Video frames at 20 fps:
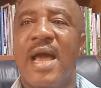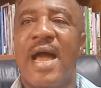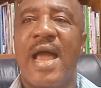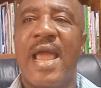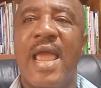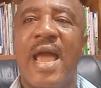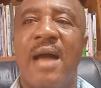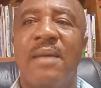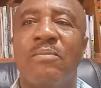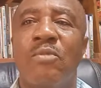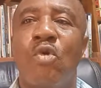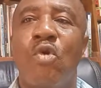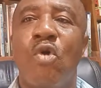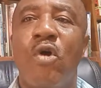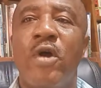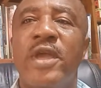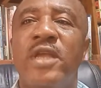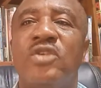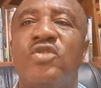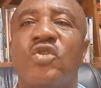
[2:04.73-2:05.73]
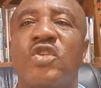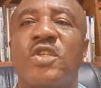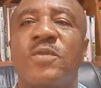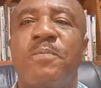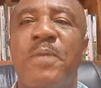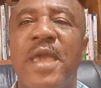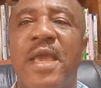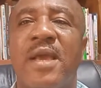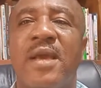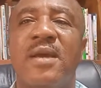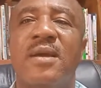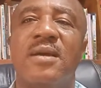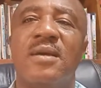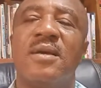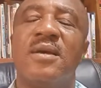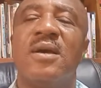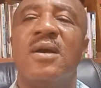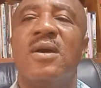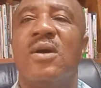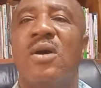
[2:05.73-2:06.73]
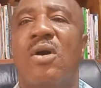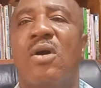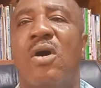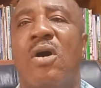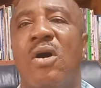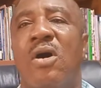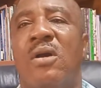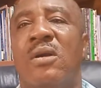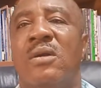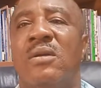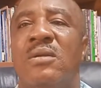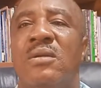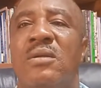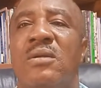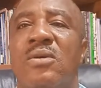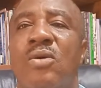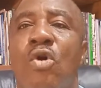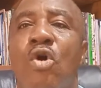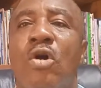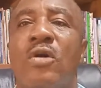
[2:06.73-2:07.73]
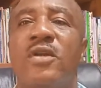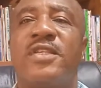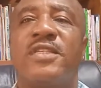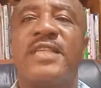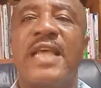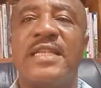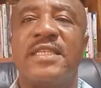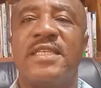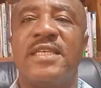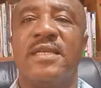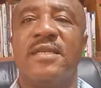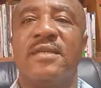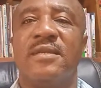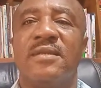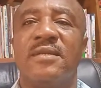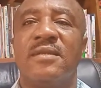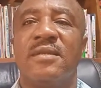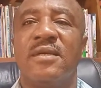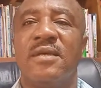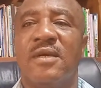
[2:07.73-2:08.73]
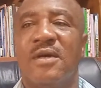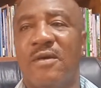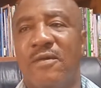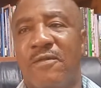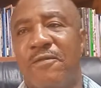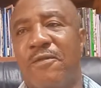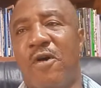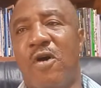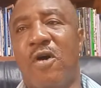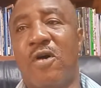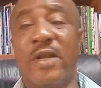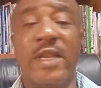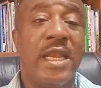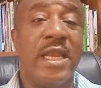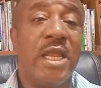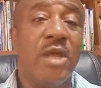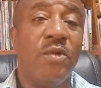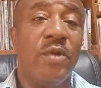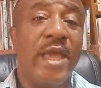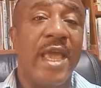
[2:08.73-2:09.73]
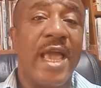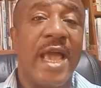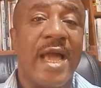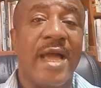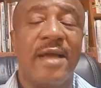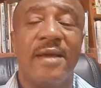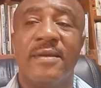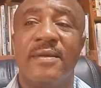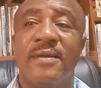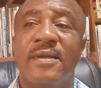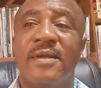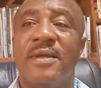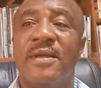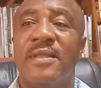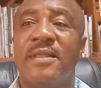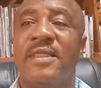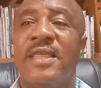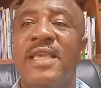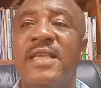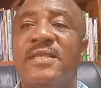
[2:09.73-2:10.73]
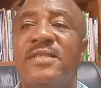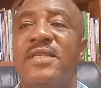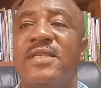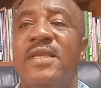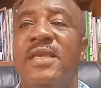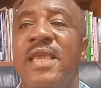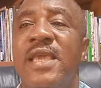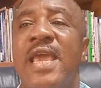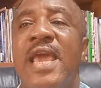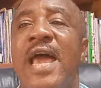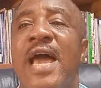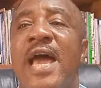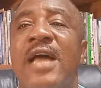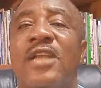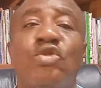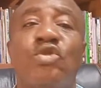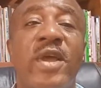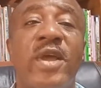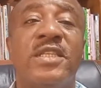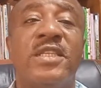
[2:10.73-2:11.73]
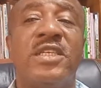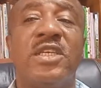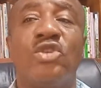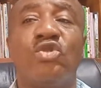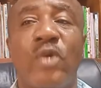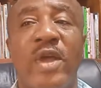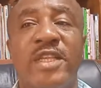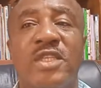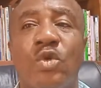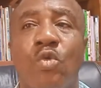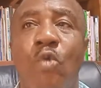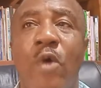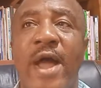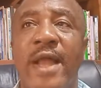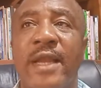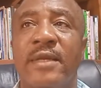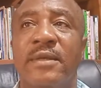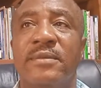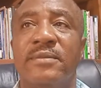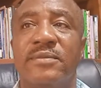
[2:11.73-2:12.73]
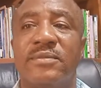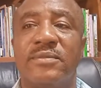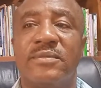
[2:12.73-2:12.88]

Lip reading: am going to speak on goal setting for the new year, this year 2021.